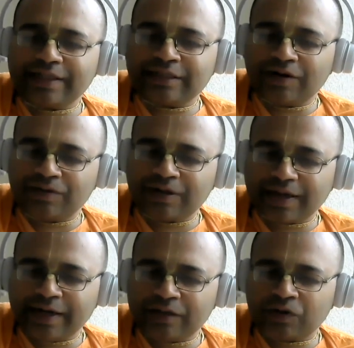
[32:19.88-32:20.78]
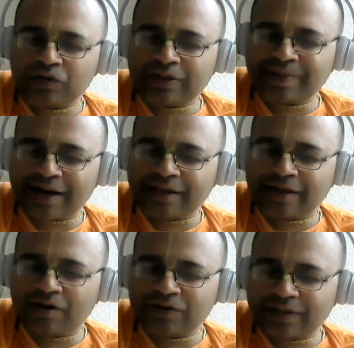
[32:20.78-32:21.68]
trace out it through some
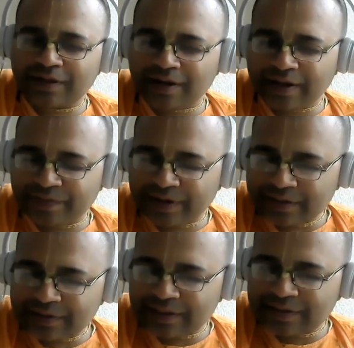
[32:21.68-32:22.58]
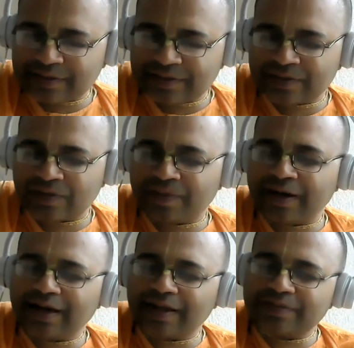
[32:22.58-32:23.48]
archaeological evidences so
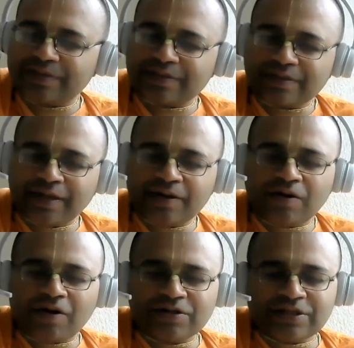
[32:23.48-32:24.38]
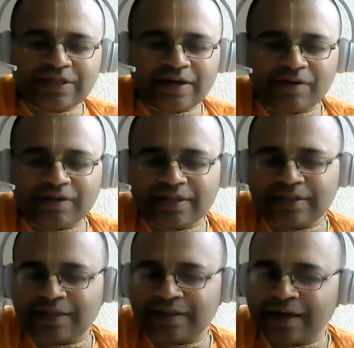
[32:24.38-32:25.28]
many times indologist and all they
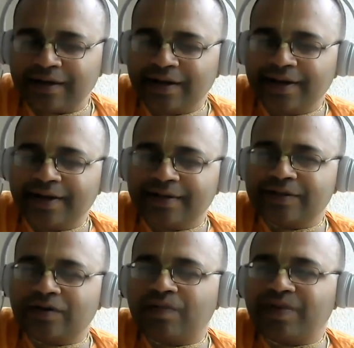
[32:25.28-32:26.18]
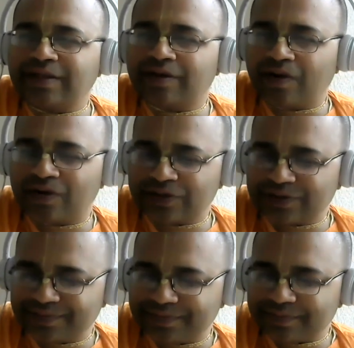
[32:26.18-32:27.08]
say that this is all
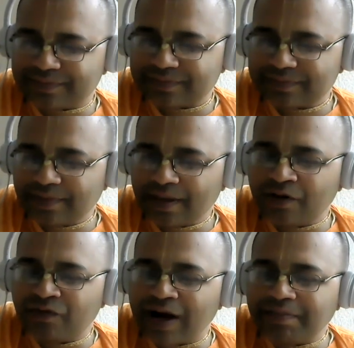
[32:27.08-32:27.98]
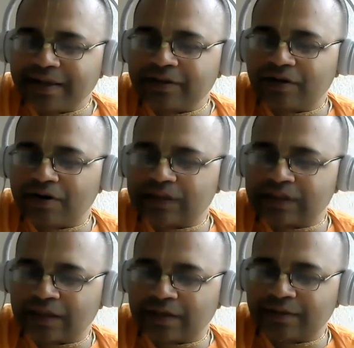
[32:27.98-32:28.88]
mythology why mythology
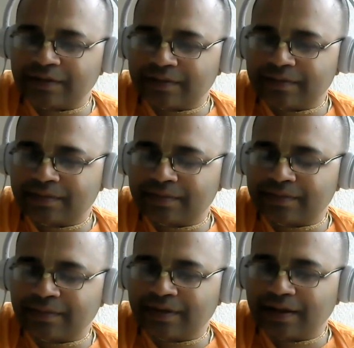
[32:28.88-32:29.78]
sir hmm.